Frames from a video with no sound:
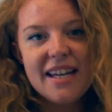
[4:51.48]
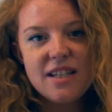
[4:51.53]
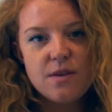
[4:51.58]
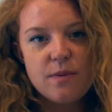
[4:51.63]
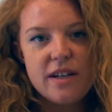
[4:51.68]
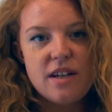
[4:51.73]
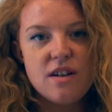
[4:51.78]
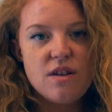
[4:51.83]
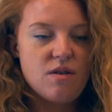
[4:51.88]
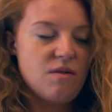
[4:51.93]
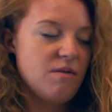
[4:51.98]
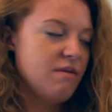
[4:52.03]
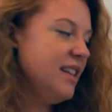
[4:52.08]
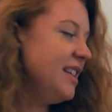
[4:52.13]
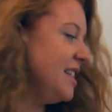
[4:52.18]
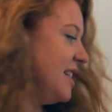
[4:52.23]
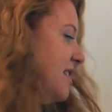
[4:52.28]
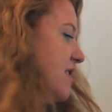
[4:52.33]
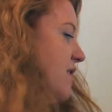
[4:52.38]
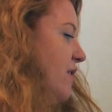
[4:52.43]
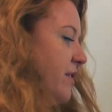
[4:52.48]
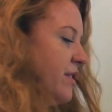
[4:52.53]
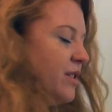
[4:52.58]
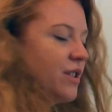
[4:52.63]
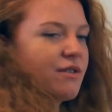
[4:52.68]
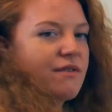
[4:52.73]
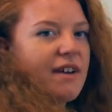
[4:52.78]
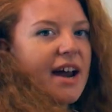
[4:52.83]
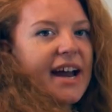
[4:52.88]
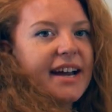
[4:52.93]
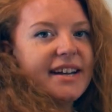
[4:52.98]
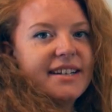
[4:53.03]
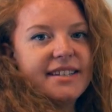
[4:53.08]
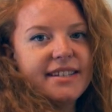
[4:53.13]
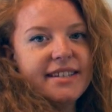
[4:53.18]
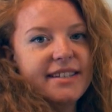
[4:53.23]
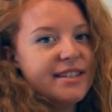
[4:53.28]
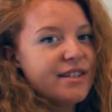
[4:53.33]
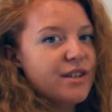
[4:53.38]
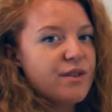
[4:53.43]
as we know, this is not
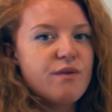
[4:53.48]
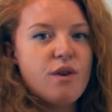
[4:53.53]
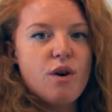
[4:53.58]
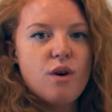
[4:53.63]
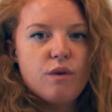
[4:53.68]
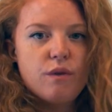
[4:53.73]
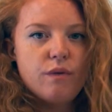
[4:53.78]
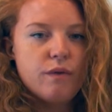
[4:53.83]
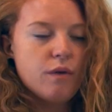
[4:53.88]
correct. It's the wrong